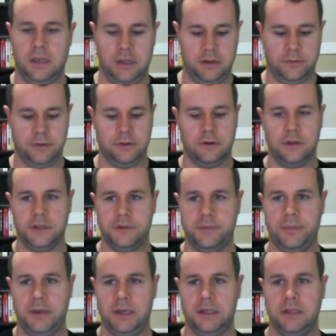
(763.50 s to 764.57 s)
and I'm going to call this
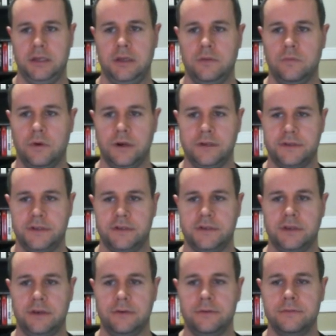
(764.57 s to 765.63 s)
Bailey. One is the S
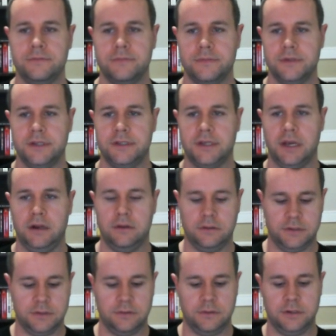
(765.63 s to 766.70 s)
K U. The title
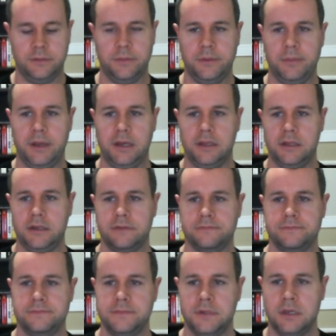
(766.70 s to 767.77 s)
is going to be Bailey,
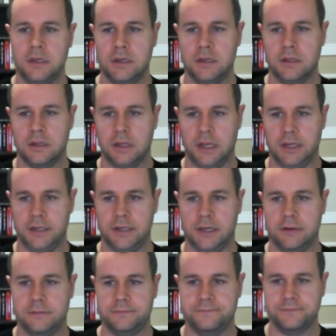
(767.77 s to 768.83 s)
lying
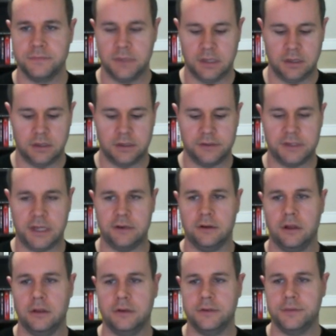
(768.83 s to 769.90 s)
down. ten
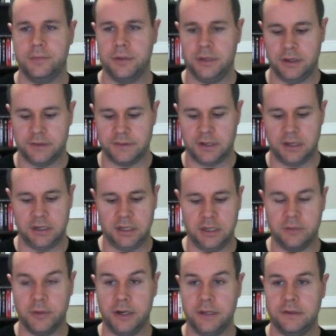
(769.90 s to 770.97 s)
dollars because I need
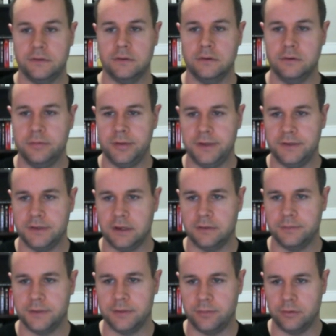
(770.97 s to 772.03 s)
the money, so please
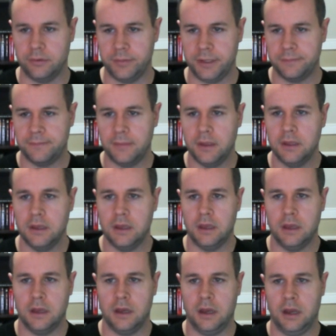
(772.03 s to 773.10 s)
help support me.
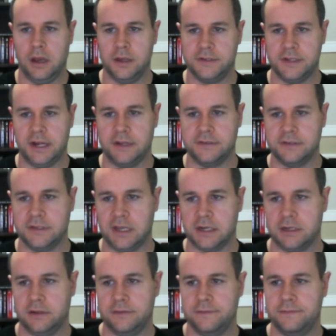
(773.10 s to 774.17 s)
Uh, status is
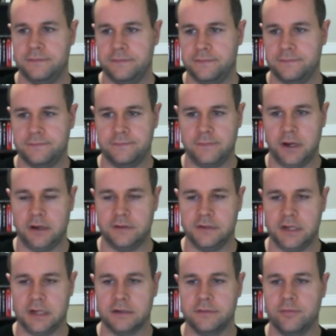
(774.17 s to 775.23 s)
active, right? It's
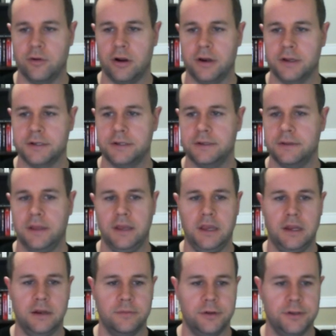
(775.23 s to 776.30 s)
an active product,
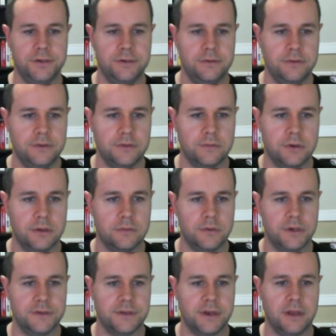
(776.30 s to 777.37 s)
and I'm going to choose one of the
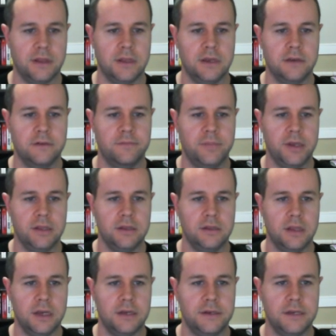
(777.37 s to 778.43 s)
ones that I like of Bailey
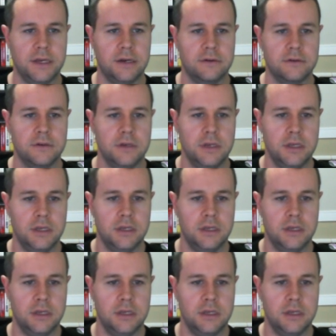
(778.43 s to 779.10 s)
lying down.